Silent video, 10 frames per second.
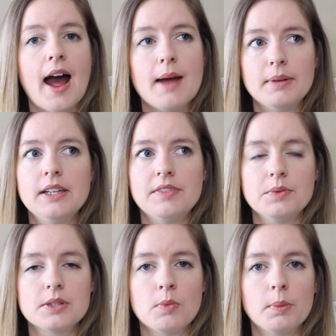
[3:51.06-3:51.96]
I believed it
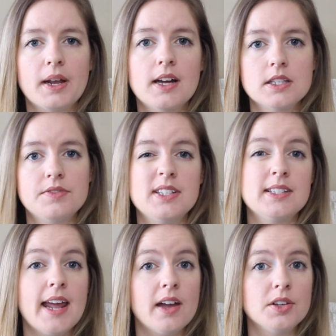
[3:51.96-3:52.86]
was more because of his
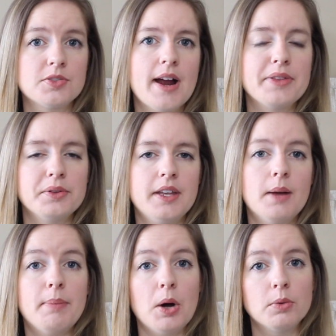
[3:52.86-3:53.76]
nails rather than
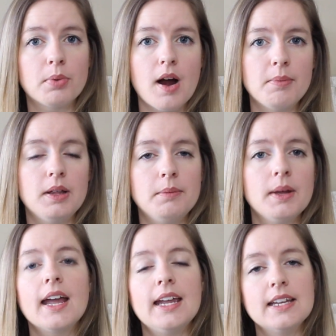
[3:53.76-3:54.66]
a bone problem.
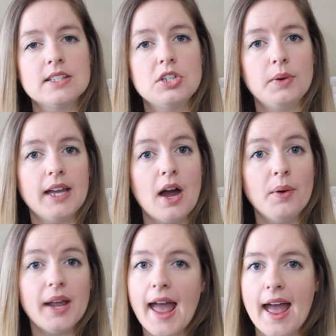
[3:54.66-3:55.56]
He is doing
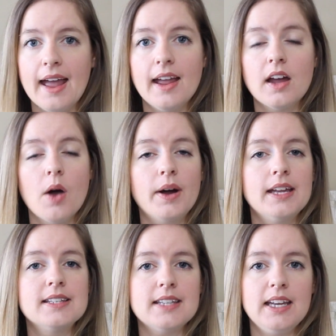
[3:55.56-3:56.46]
okay. Koa
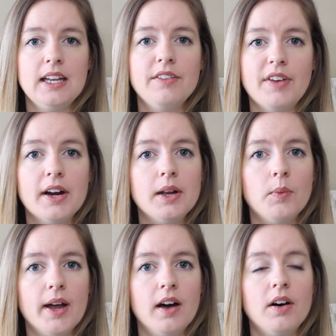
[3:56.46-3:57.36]
is eating very
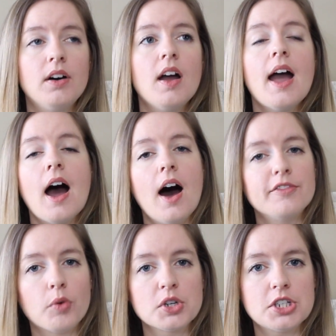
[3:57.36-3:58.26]
well.
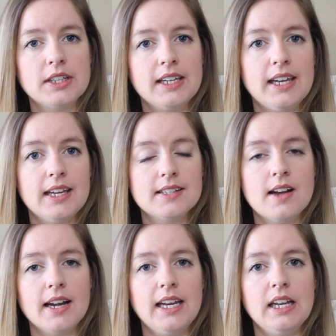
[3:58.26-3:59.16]
Unfortunately, he is
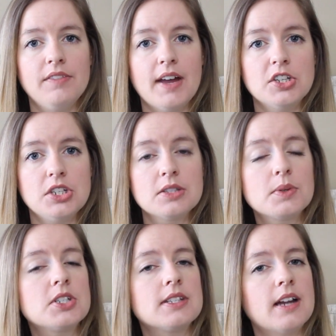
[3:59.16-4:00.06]
not eating veggies,
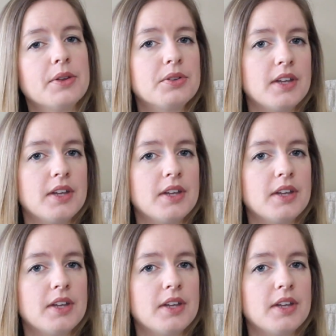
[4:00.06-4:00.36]
which is another